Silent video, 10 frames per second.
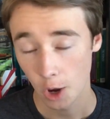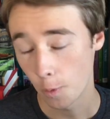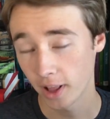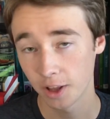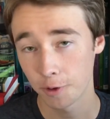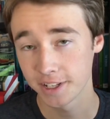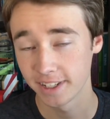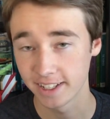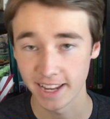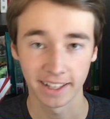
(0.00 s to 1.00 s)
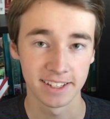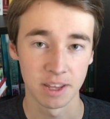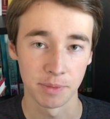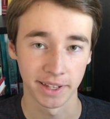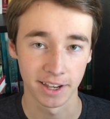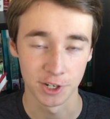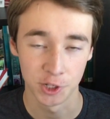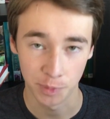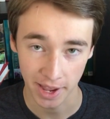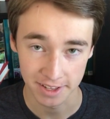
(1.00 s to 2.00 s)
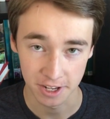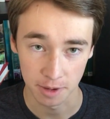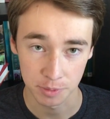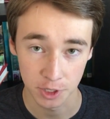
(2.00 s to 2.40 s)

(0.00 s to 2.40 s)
Well, it wasn't exactly something I could just pass up,